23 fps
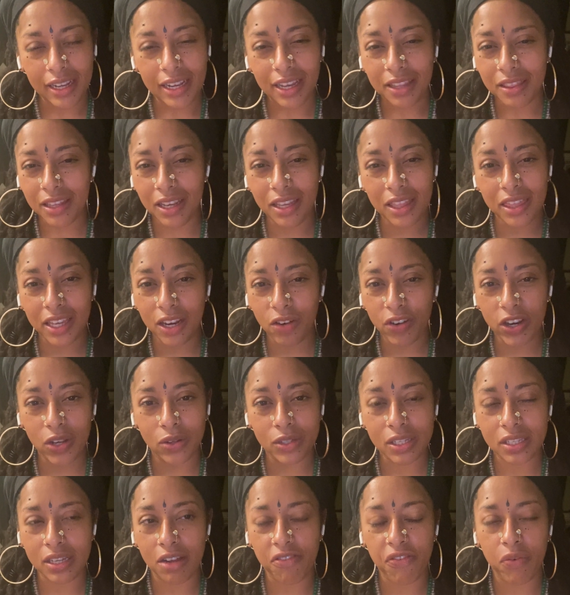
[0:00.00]
The ethereal
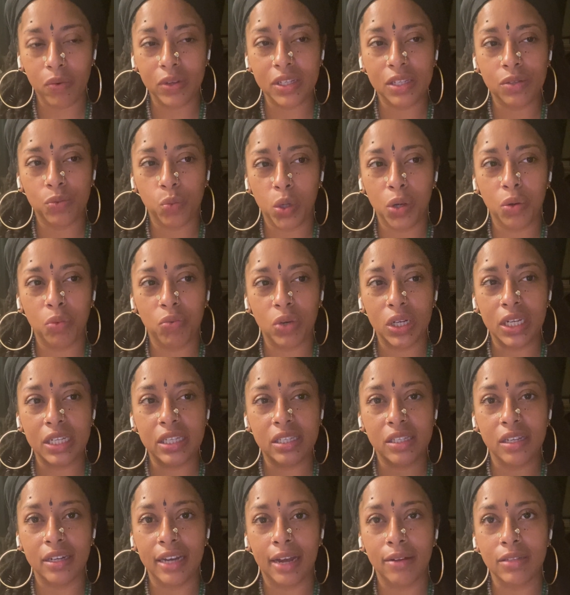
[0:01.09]
stuff was what really
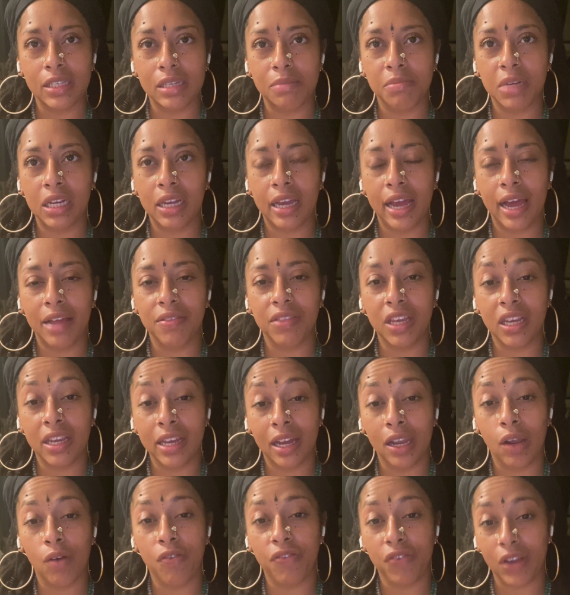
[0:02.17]
stood out to me, and the
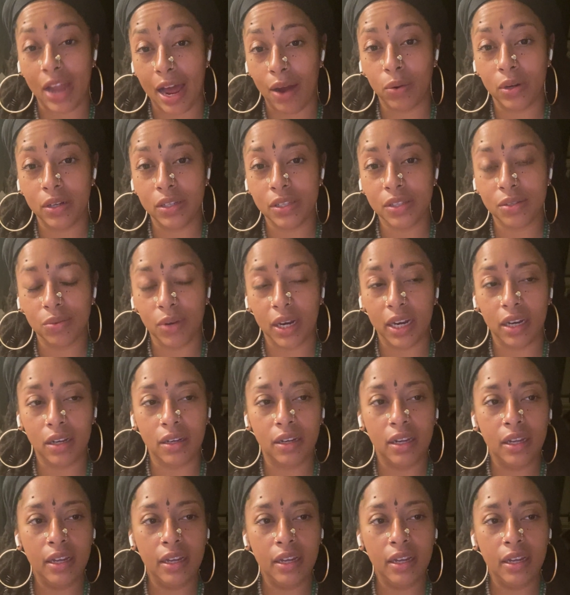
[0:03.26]
yellow flowers, right?